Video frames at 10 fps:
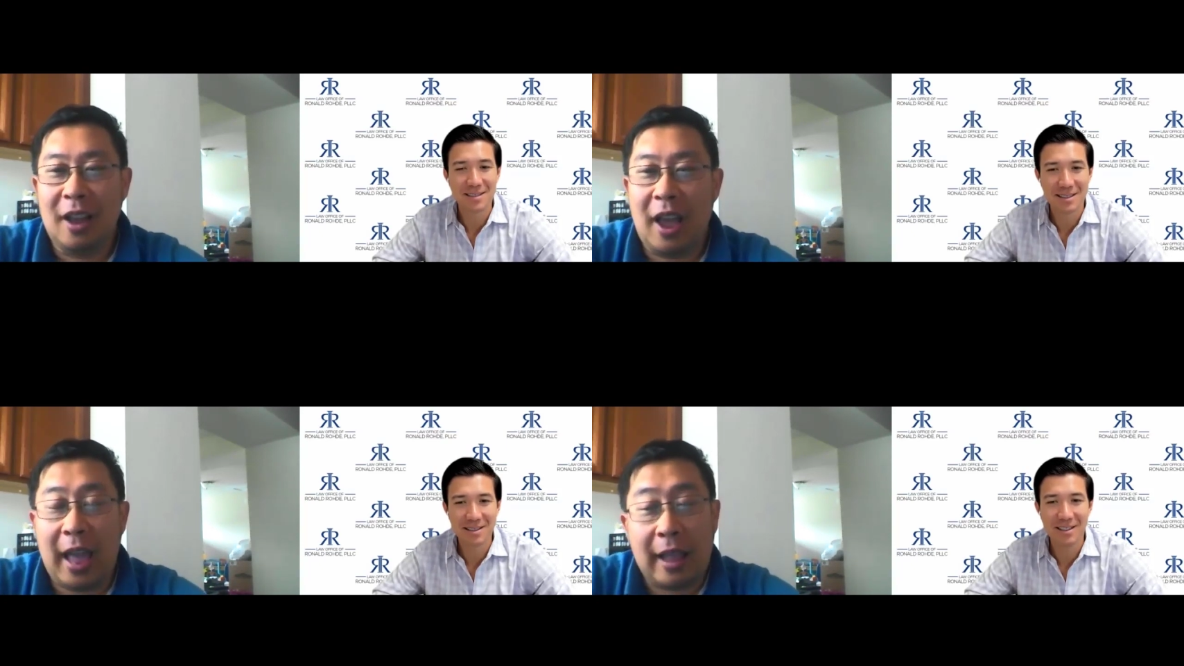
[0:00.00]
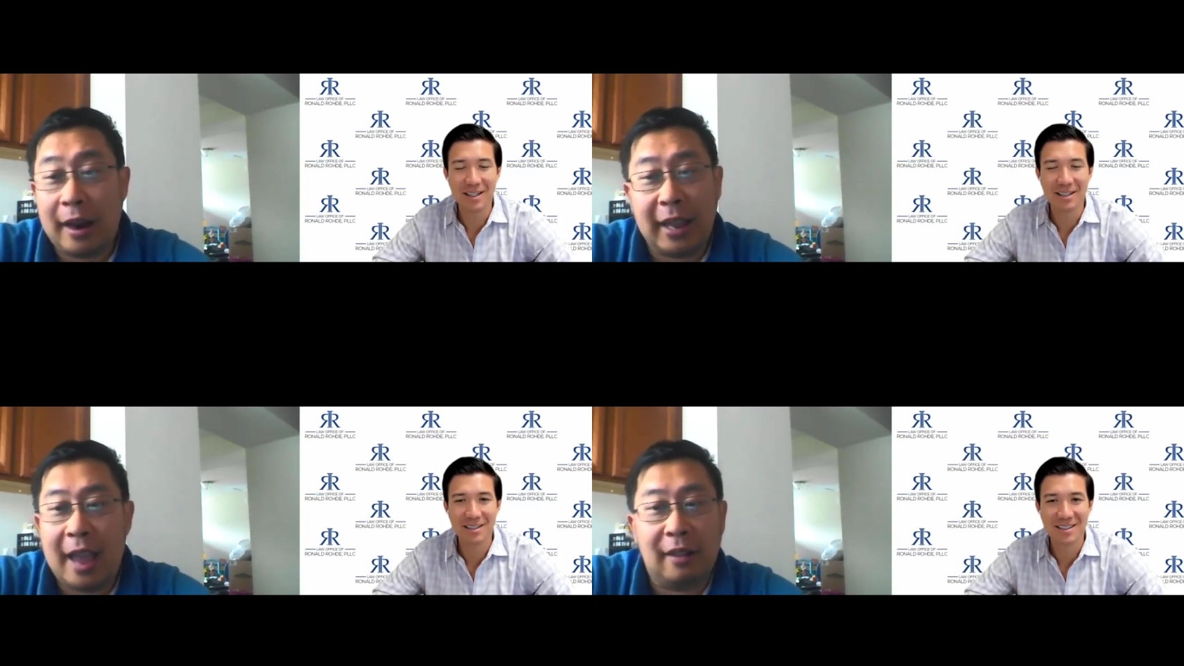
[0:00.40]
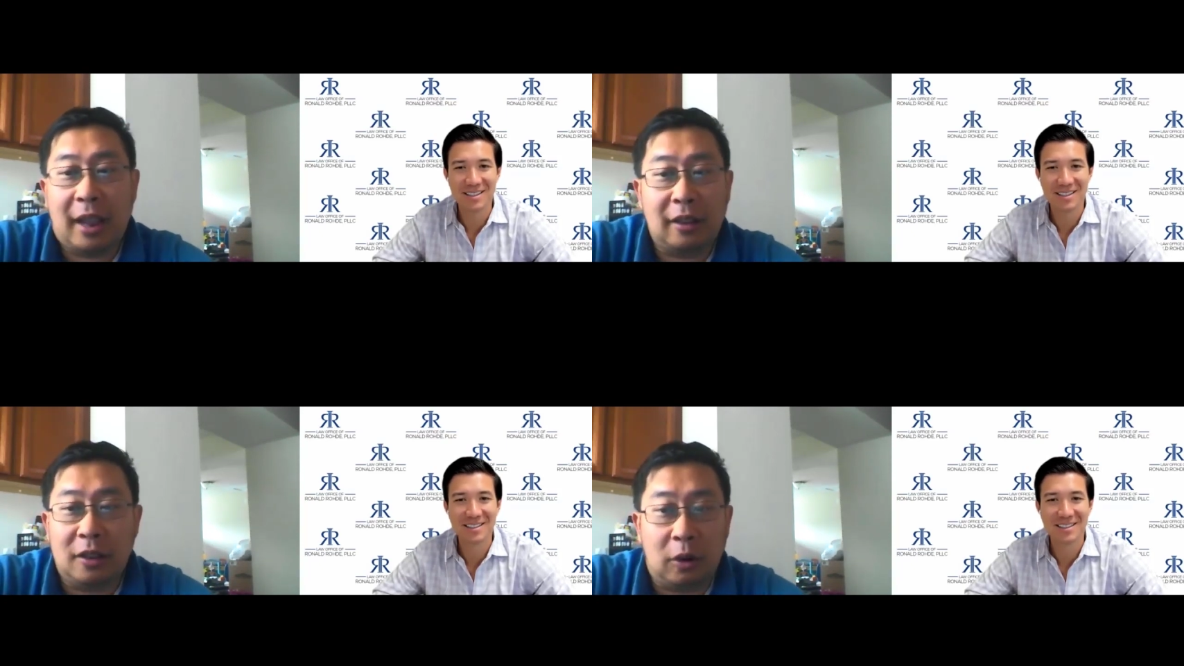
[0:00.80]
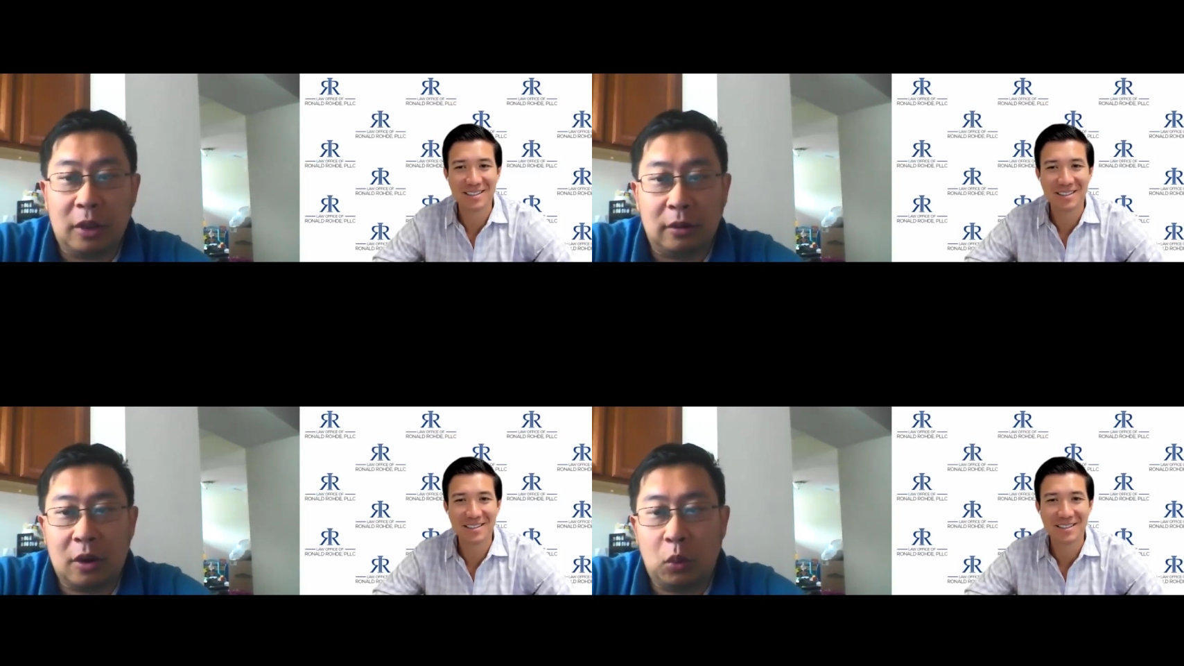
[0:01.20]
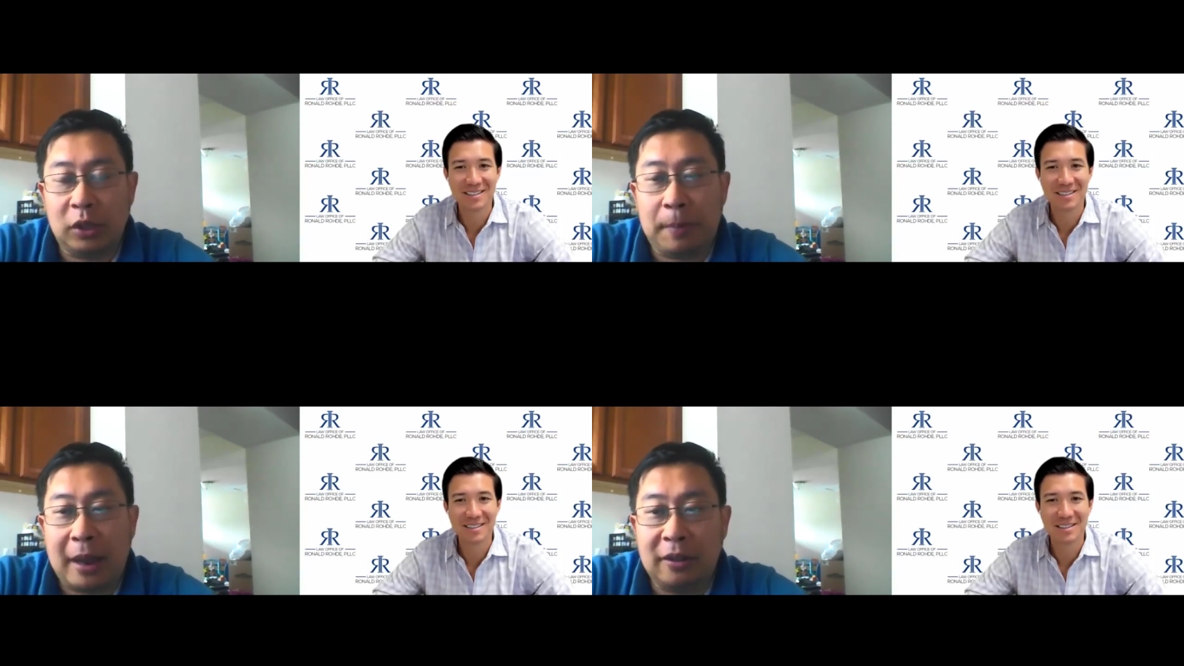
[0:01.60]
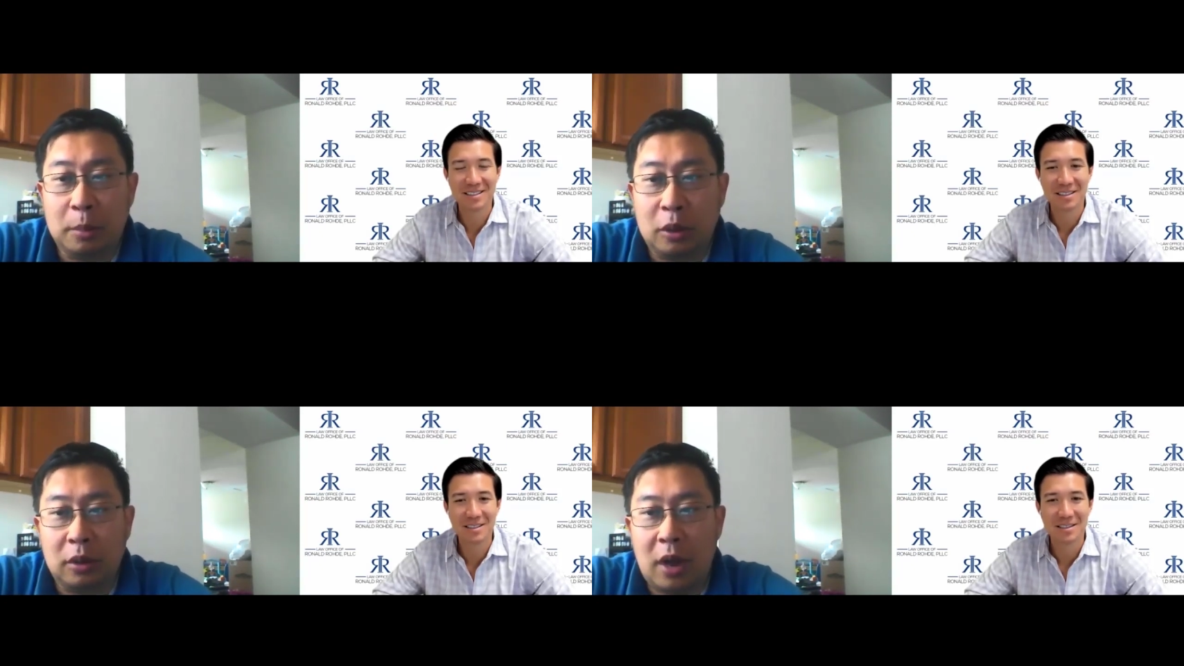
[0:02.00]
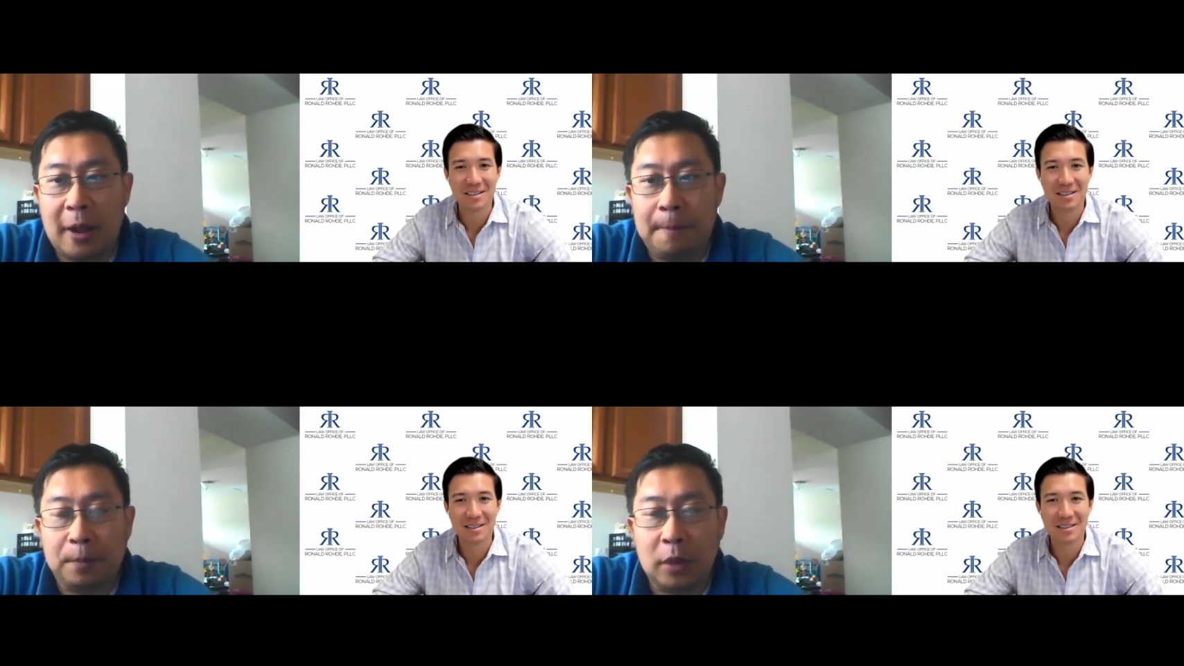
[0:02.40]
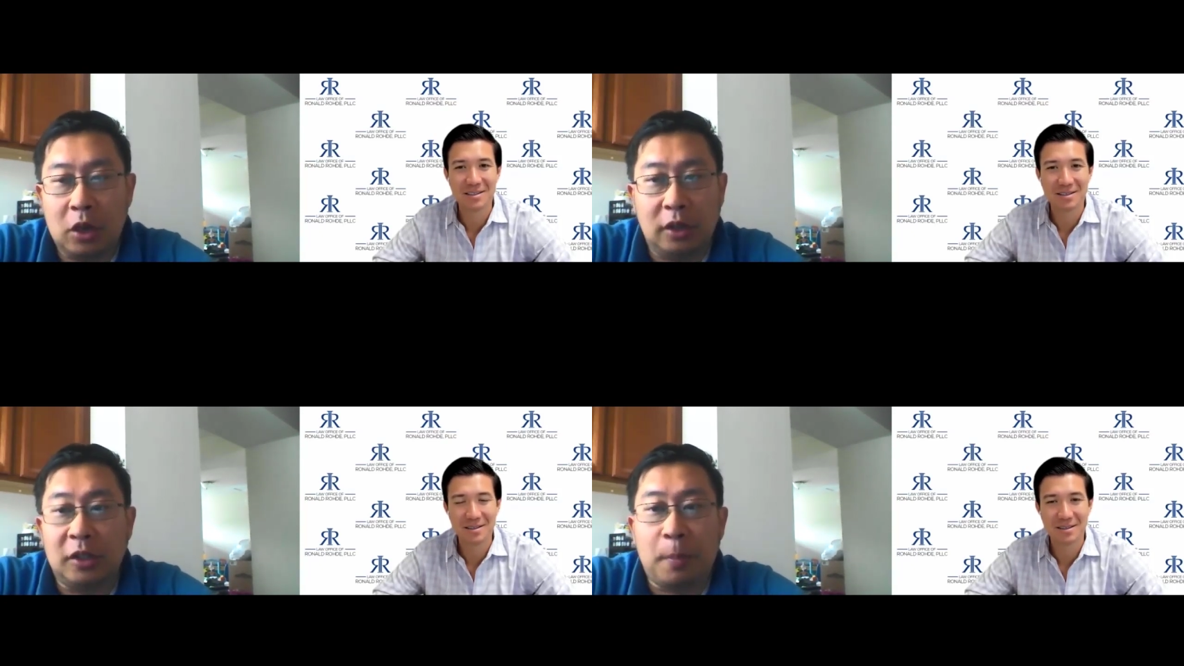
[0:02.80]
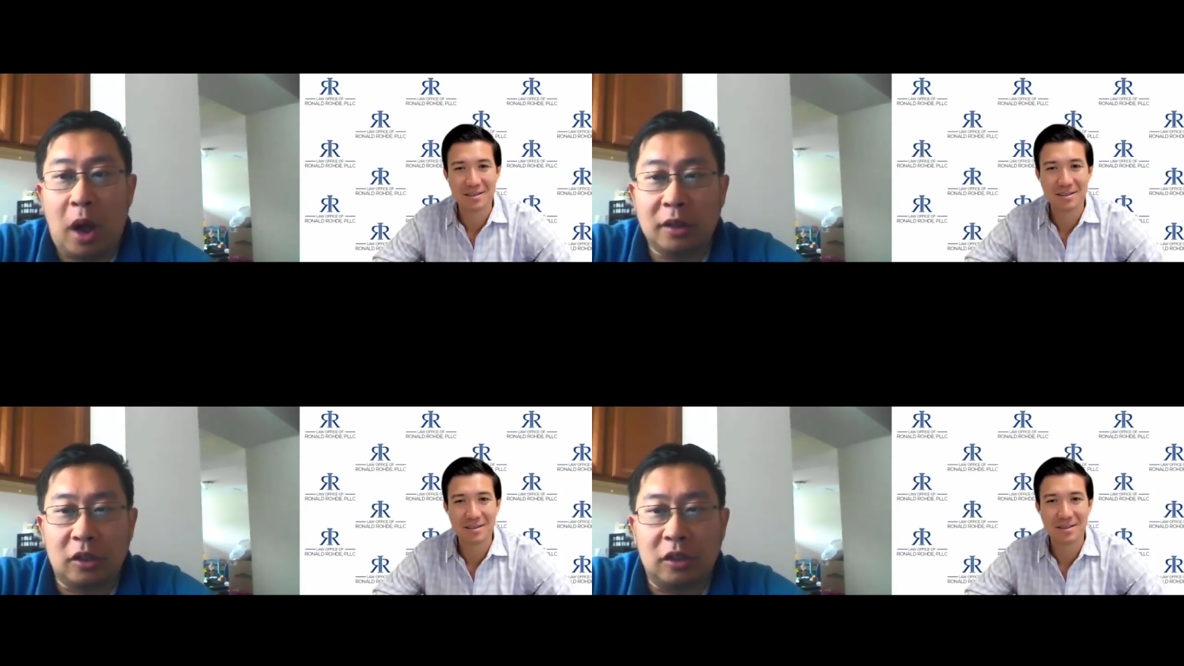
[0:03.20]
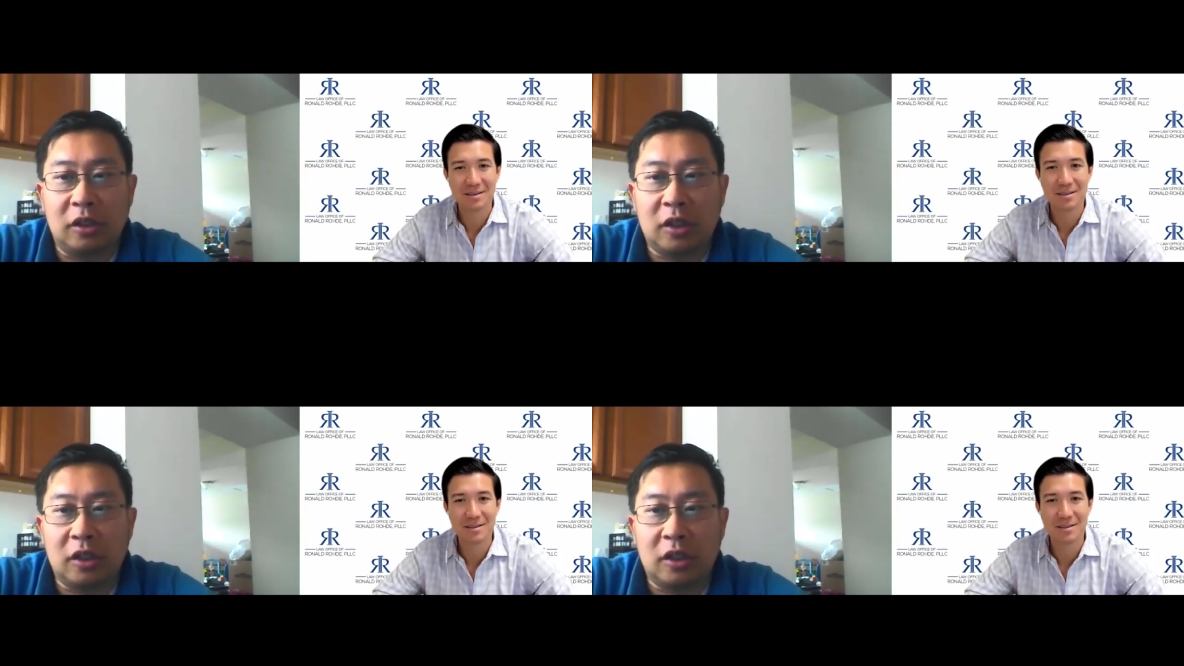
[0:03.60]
Speaker 1: and, and again like you know they're, they're respectable um, good sponsors